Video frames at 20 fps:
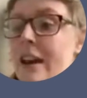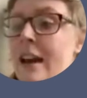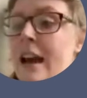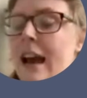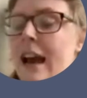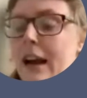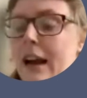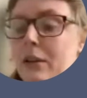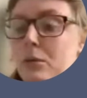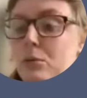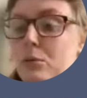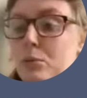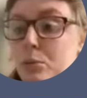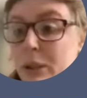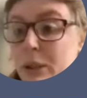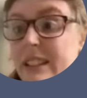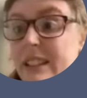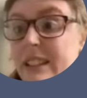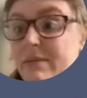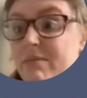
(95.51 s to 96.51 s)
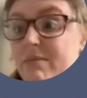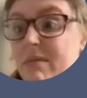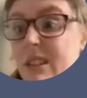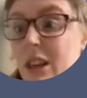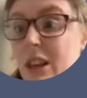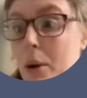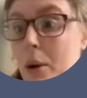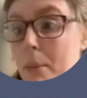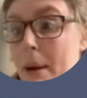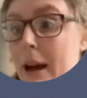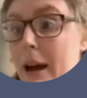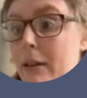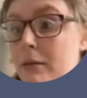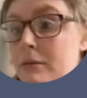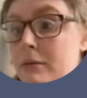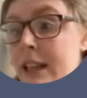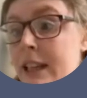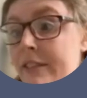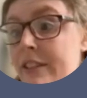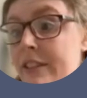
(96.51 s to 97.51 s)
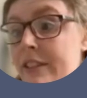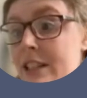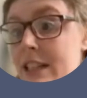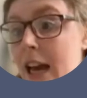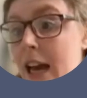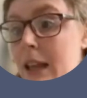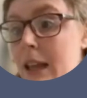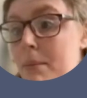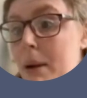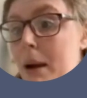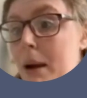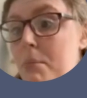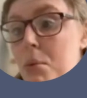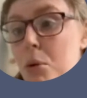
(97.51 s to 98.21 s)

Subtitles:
how we go about giving Dilapan,